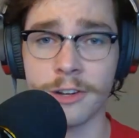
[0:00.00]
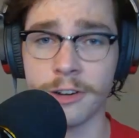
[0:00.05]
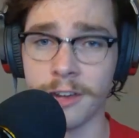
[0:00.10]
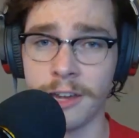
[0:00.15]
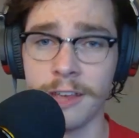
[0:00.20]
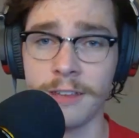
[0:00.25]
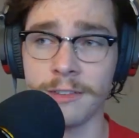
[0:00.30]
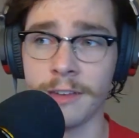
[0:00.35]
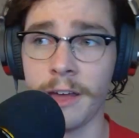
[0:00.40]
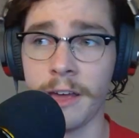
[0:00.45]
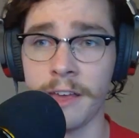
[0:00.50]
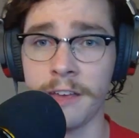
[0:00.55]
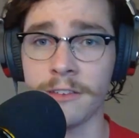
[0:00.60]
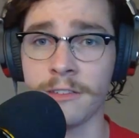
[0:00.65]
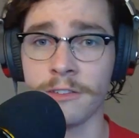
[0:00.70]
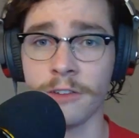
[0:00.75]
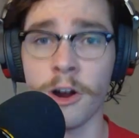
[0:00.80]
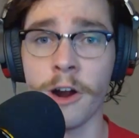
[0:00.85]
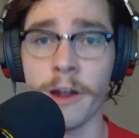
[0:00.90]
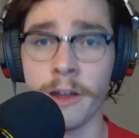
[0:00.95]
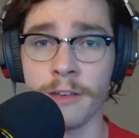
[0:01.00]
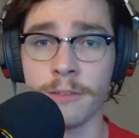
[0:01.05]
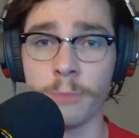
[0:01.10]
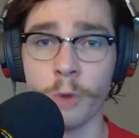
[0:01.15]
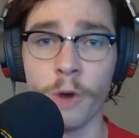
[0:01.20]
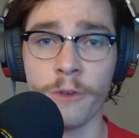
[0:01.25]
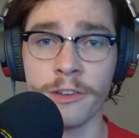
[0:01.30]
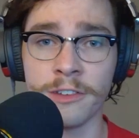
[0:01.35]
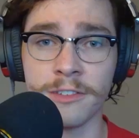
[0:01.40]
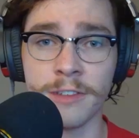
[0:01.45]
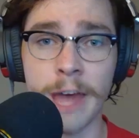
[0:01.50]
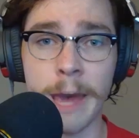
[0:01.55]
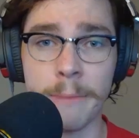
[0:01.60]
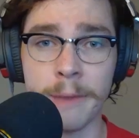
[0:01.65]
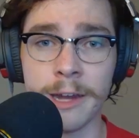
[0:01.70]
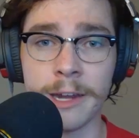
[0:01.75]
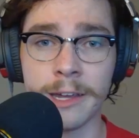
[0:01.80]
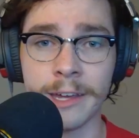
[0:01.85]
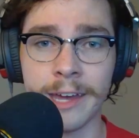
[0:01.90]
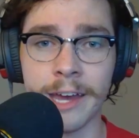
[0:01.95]
He's more of a slap
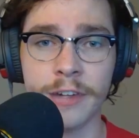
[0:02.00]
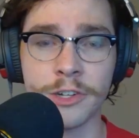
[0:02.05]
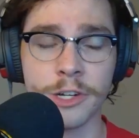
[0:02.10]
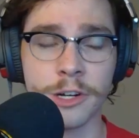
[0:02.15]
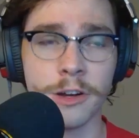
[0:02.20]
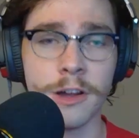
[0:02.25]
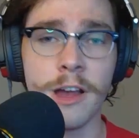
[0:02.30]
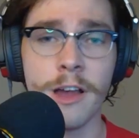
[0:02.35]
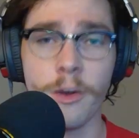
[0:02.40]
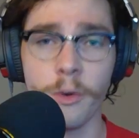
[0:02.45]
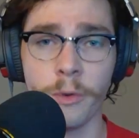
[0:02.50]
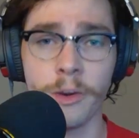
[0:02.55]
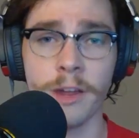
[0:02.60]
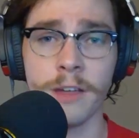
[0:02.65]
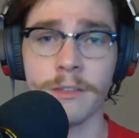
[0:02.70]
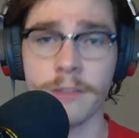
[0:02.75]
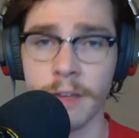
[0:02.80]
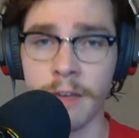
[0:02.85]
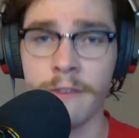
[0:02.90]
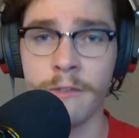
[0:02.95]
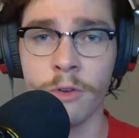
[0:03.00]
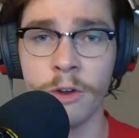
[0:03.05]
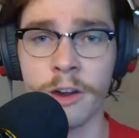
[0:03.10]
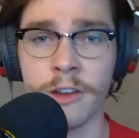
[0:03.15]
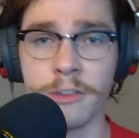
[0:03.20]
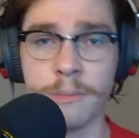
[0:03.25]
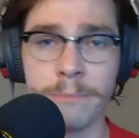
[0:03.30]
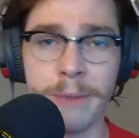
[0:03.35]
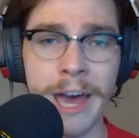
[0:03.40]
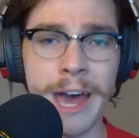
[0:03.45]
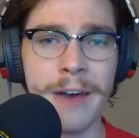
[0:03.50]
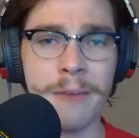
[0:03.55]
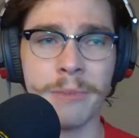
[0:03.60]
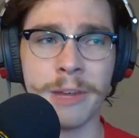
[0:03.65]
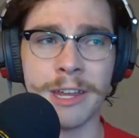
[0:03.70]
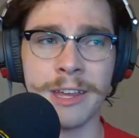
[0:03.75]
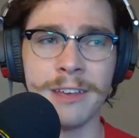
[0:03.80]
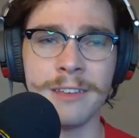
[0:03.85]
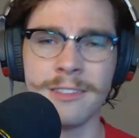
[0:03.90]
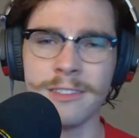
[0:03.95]
hitting catcher when he's even on his bat,
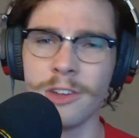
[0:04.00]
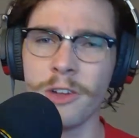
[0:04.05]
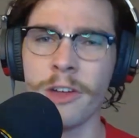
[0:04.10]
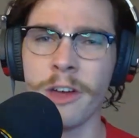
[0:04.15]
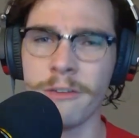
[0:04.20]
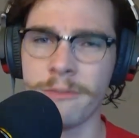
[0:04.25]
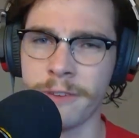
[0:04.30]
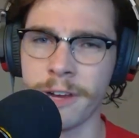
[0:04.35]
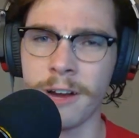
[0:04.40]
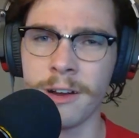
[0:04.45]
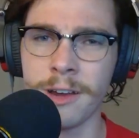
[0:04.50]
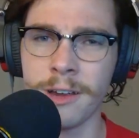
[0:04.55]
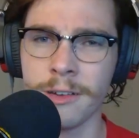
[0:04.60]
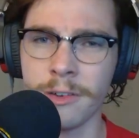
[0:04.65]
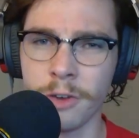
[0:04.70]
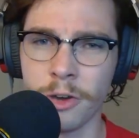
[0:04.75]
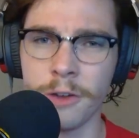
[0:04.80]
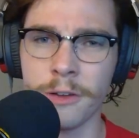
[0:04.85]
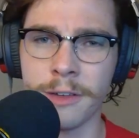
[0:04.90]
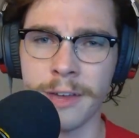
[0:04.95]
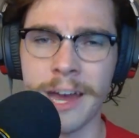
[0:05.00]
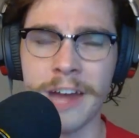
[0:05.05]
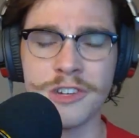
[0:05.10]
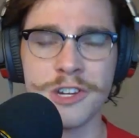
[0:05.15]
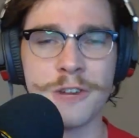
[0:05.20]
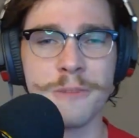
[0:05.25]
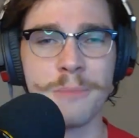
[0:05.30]
but he's still a very good catcher.